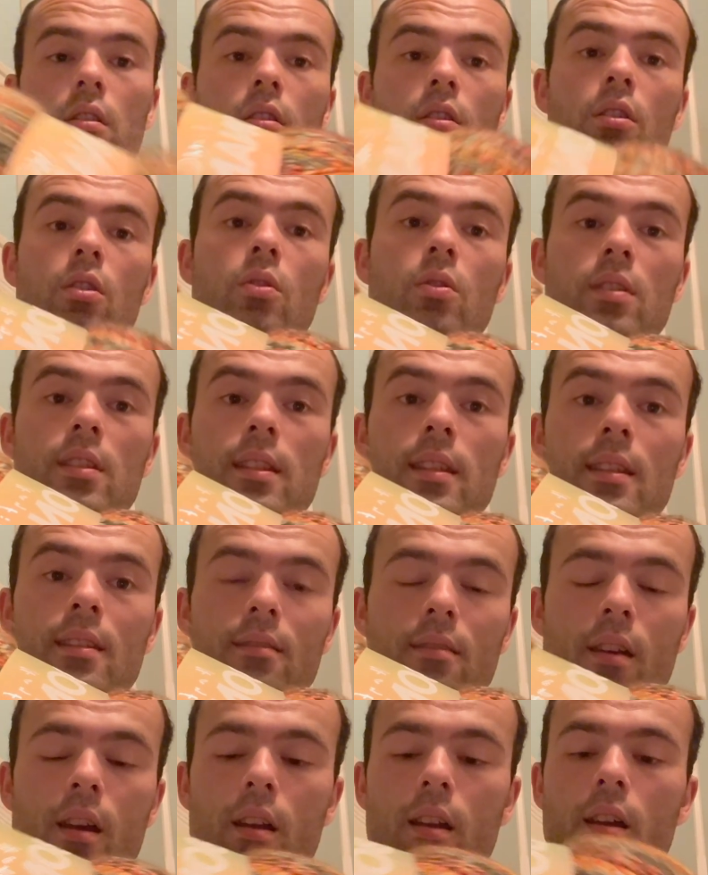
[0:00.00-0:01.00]
using this
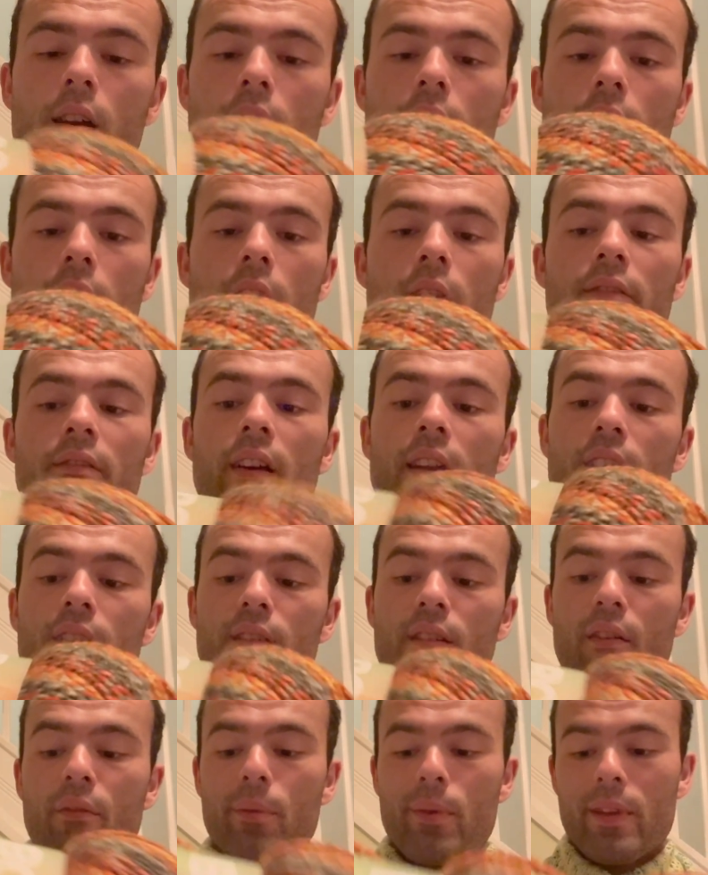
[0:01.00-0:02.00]
colour, and I fell in
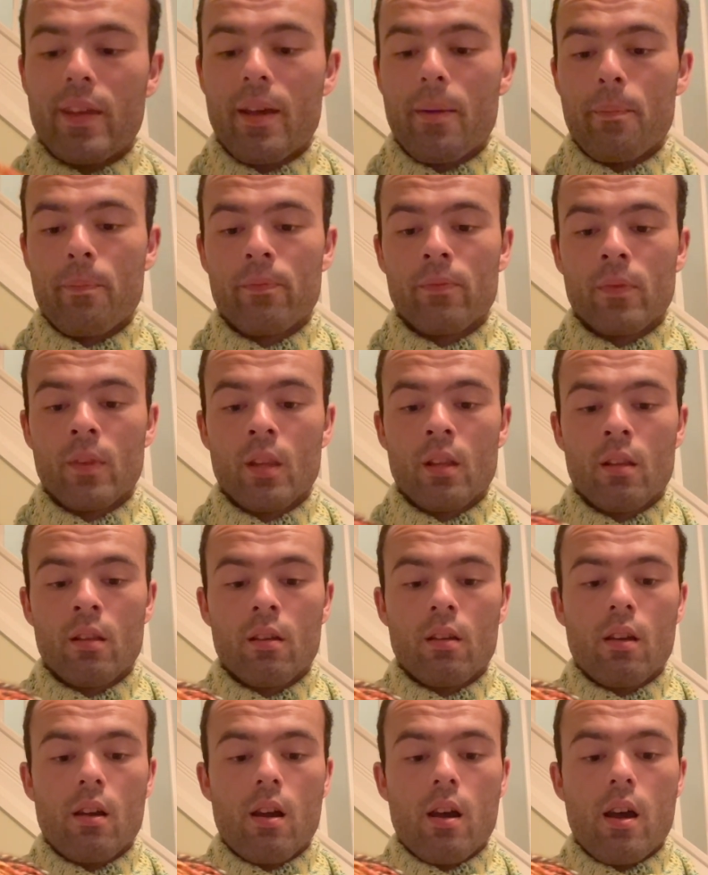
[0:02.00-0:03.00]
love with it.
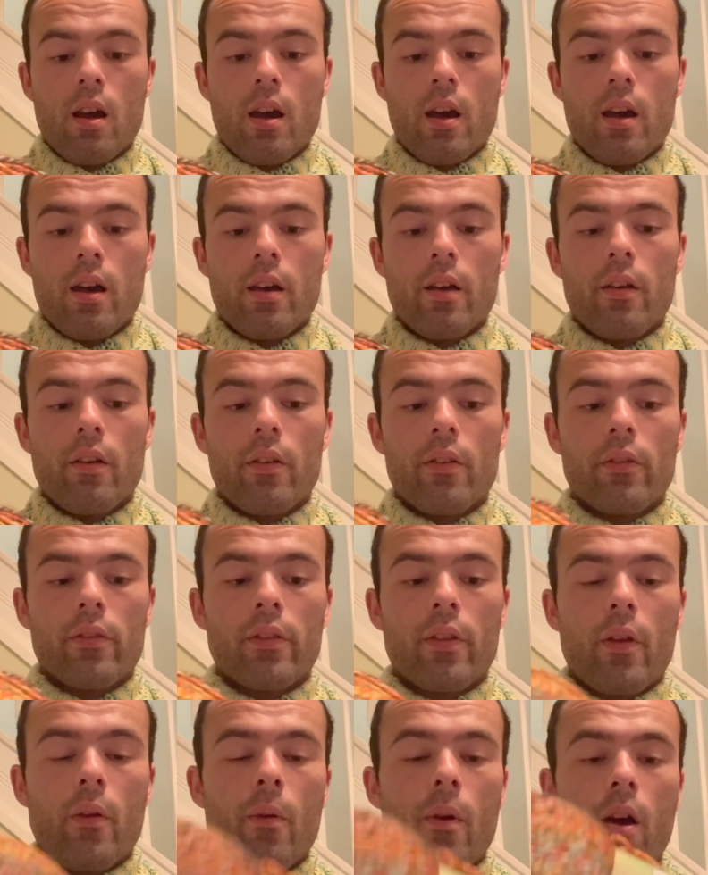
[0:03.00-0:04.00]

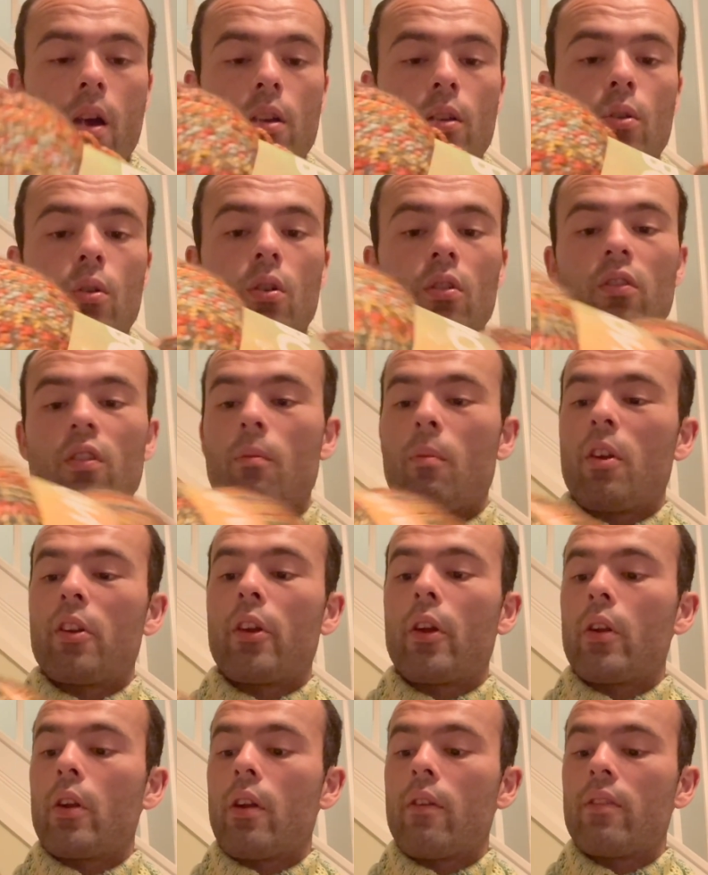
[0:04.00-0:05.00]
So I got some. I
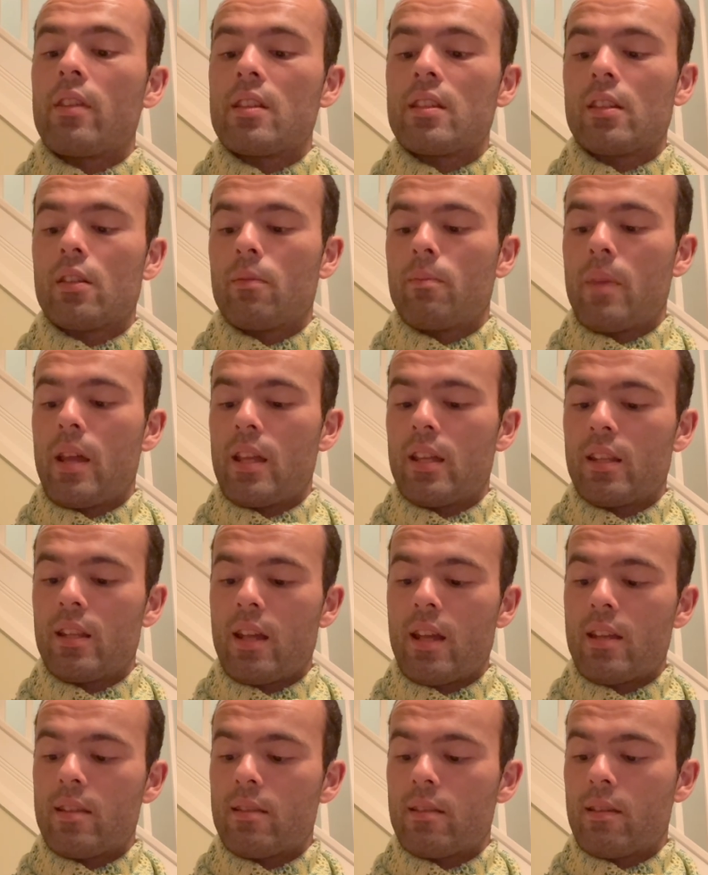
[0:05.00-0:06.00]
don't know if they still make
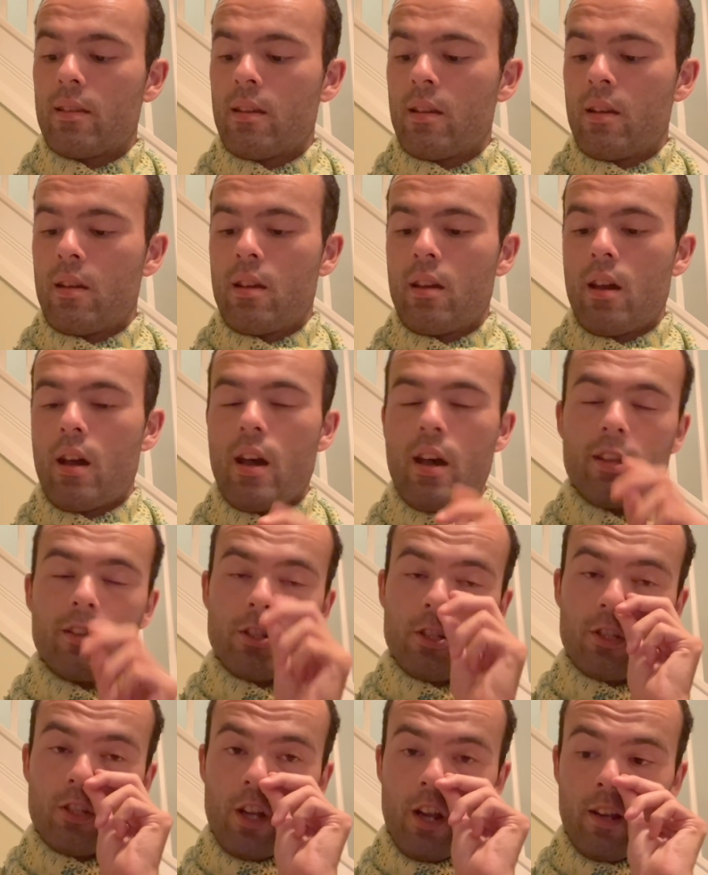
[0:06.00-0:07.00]
this. It's
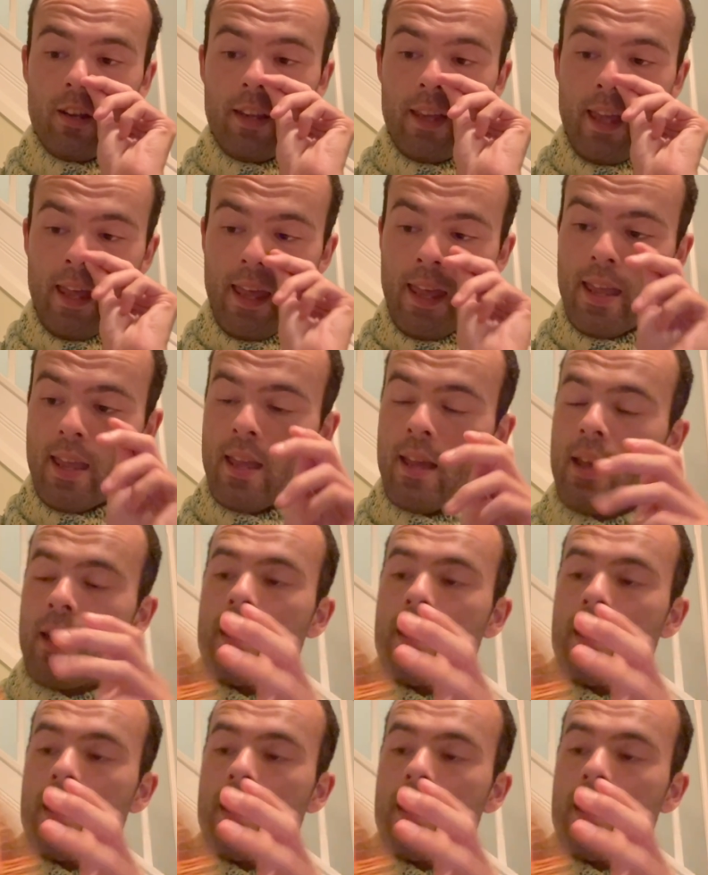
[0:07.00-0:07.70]
a chunky,